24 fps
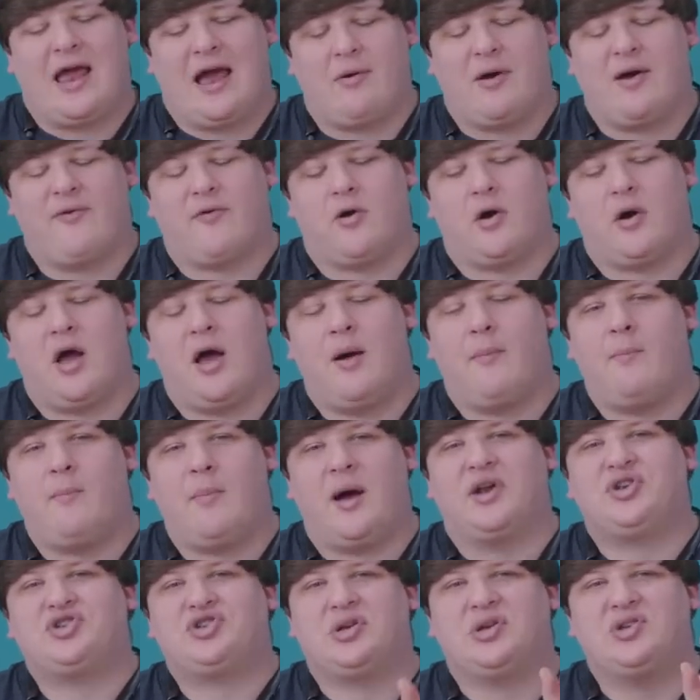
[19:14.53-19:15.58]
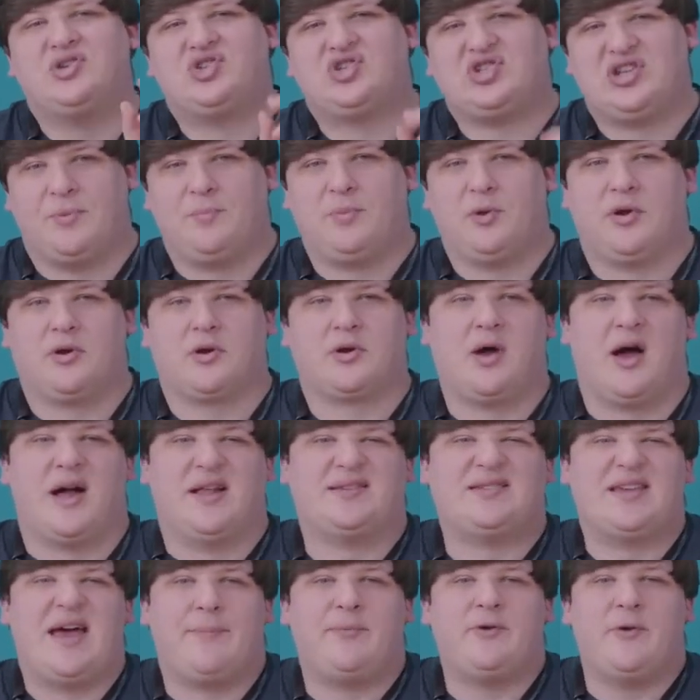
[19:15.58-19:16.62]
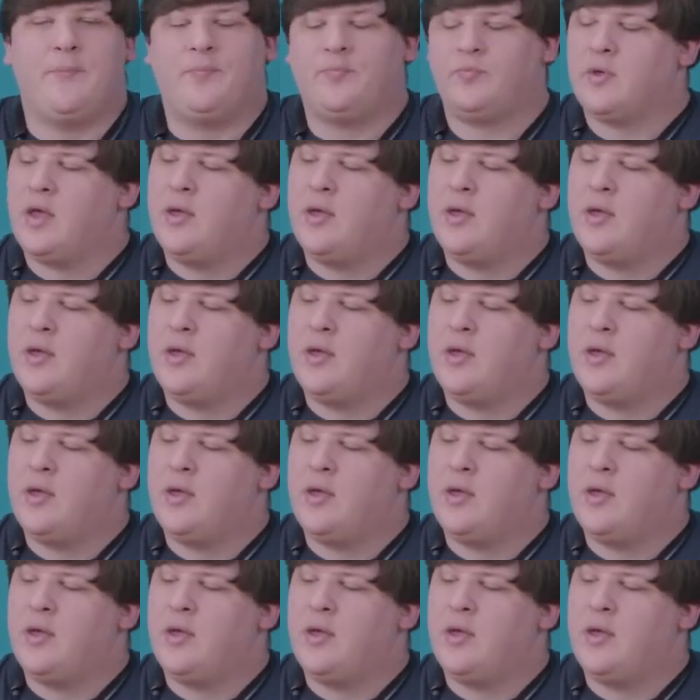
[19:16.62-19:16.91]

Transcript: however, a much simpler concept.